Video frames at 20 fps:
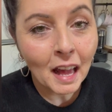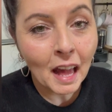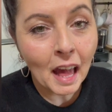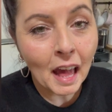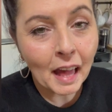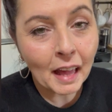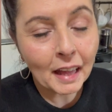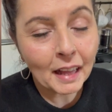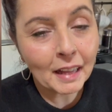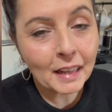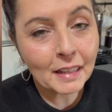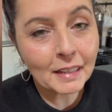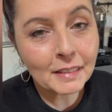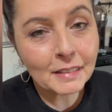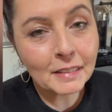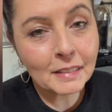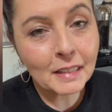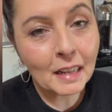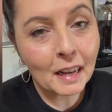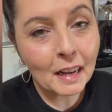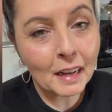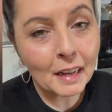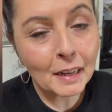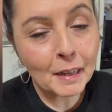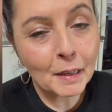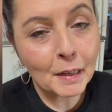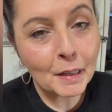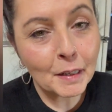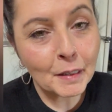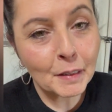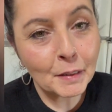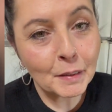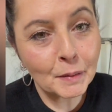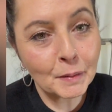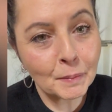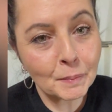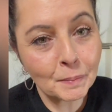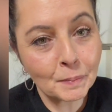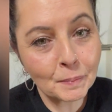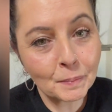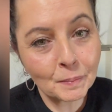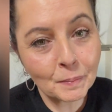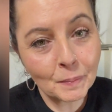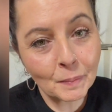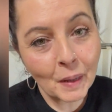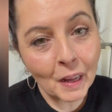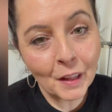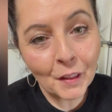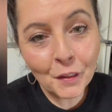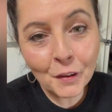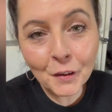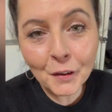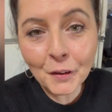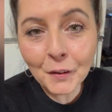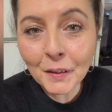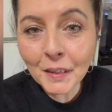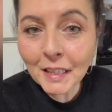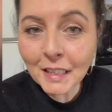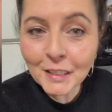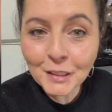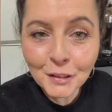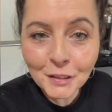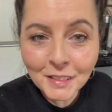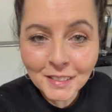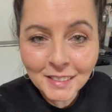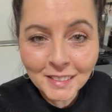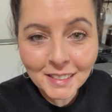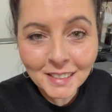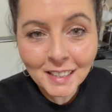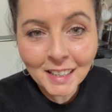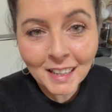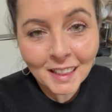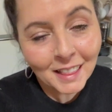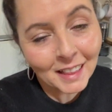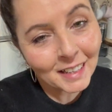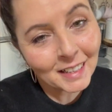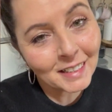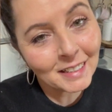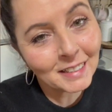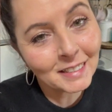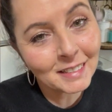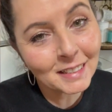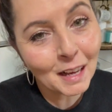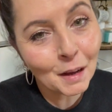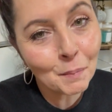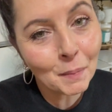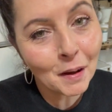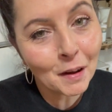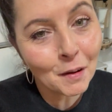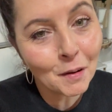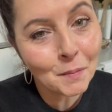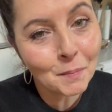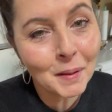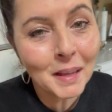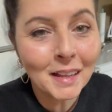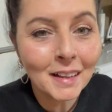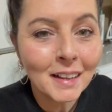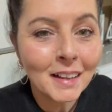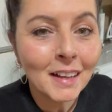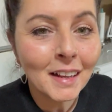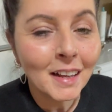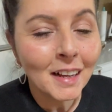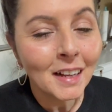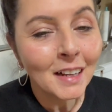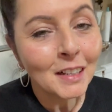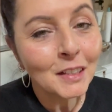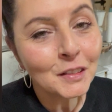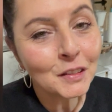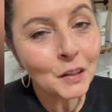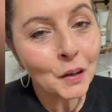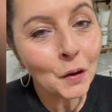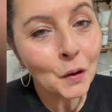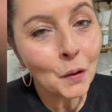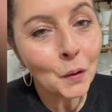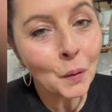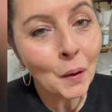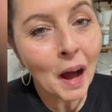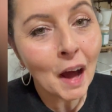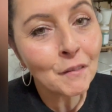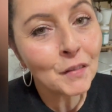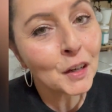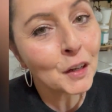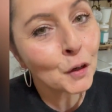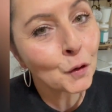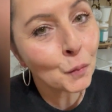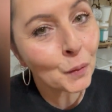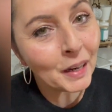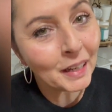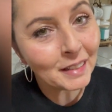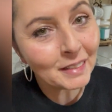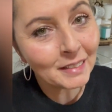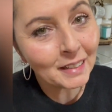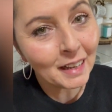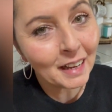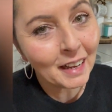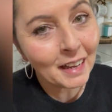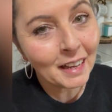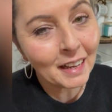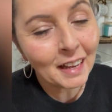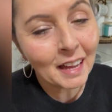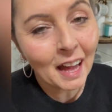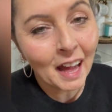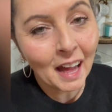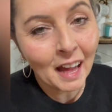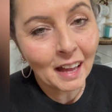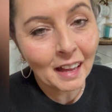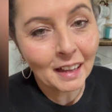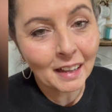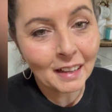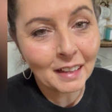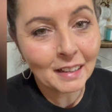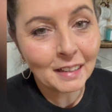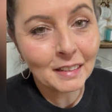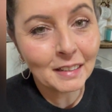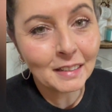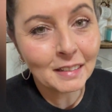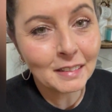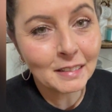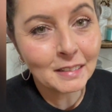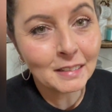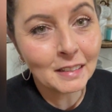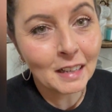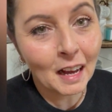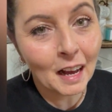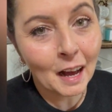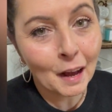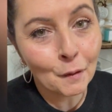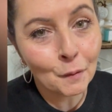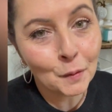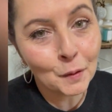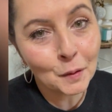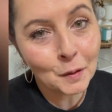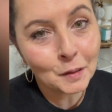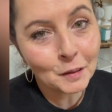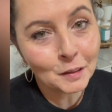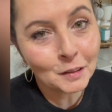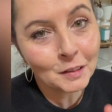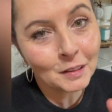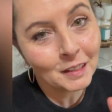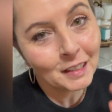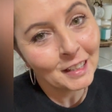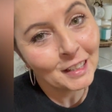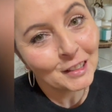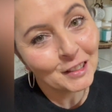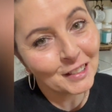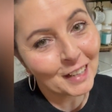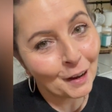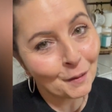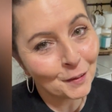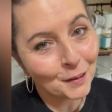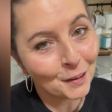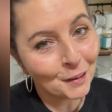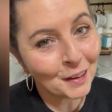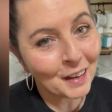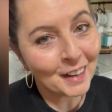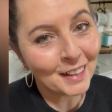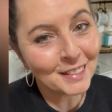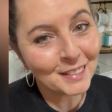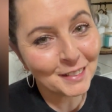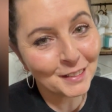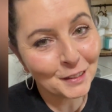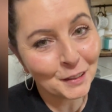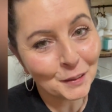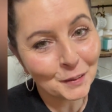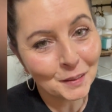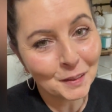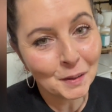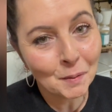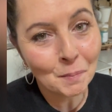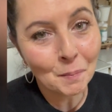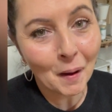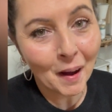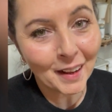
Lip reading: and other interesting things about me. So have a great day, and I will chat with you guys soon. Bye